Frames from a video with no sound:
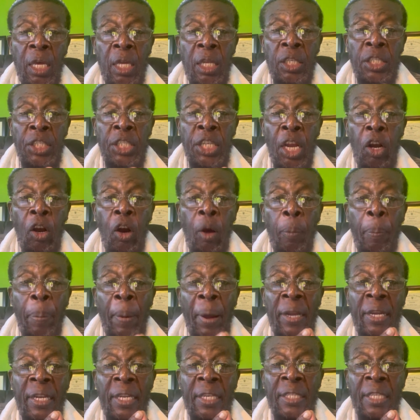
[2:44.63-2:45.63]
Jacob
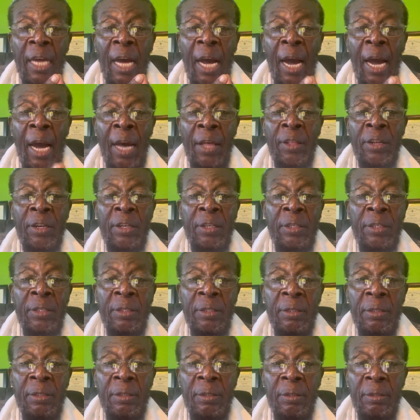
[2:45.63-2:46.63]
and his other
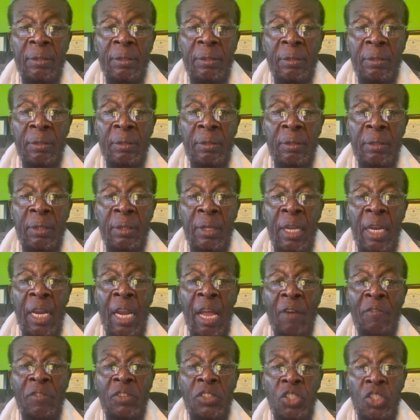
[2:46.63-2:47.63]

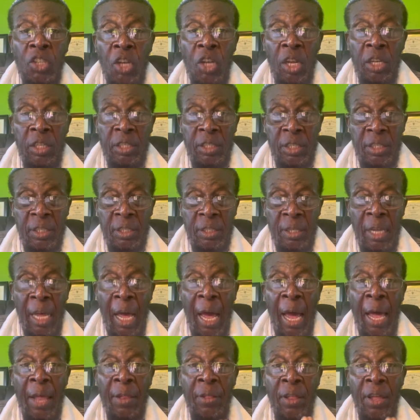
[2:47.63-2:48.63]
11 sons
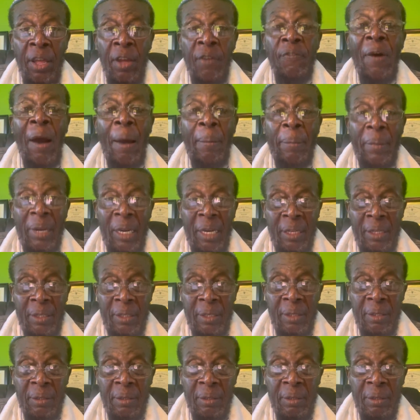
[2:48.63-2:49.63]
and their families,
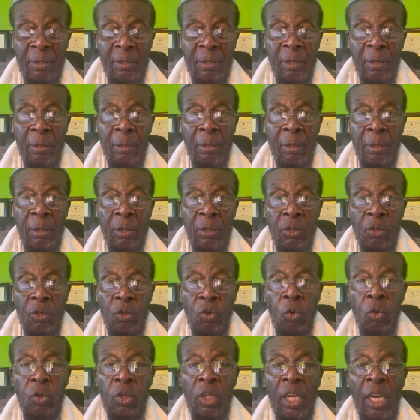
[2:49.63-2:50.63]

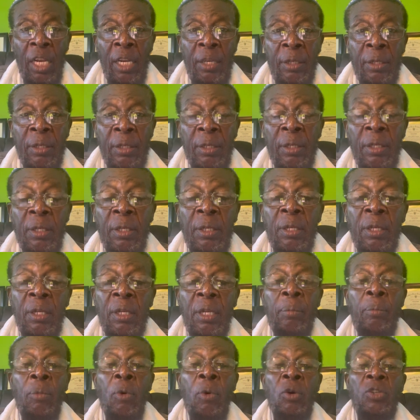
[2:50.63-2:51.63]
total
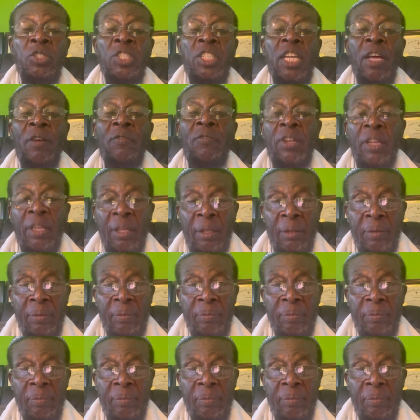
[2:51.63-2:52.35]
about 70